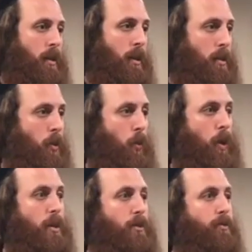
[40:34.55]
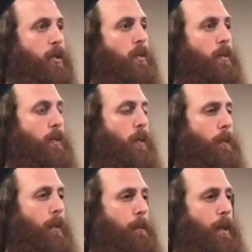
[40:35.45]
into wonderful
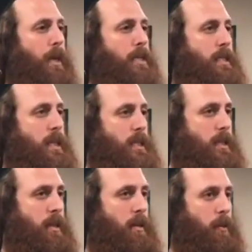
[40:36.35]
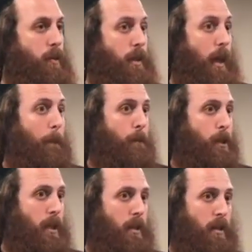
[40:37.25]
places.
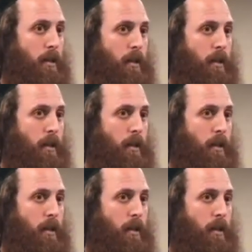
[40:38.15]
Redemption.